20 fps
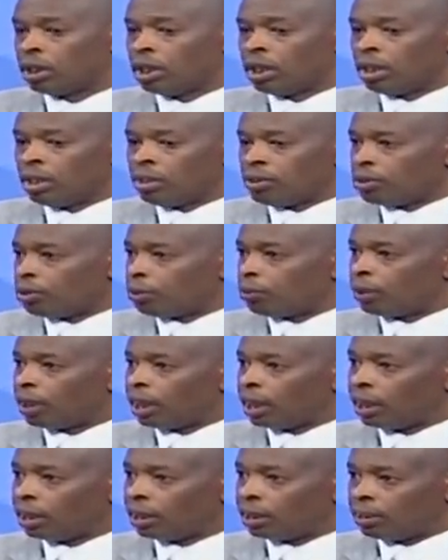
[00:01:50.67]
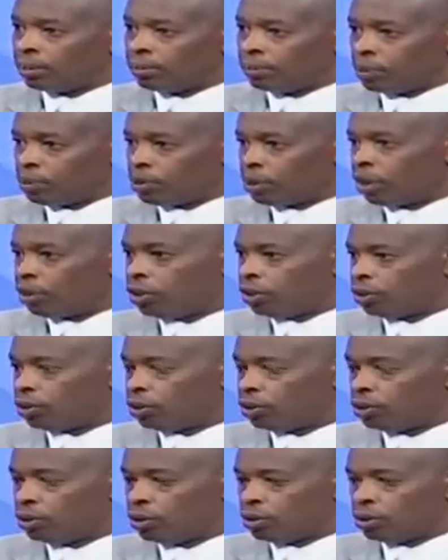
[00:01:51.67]
Mm-hmm. So we are in position
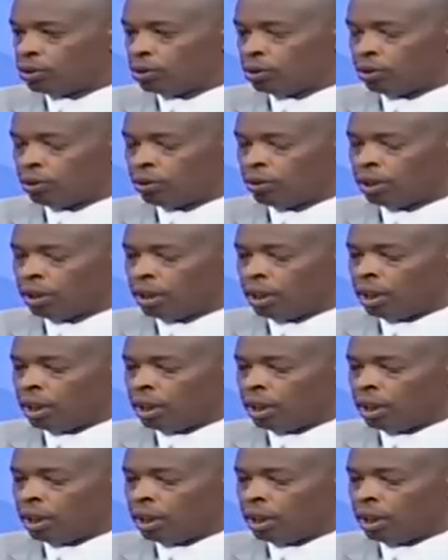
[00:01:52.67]
to do so.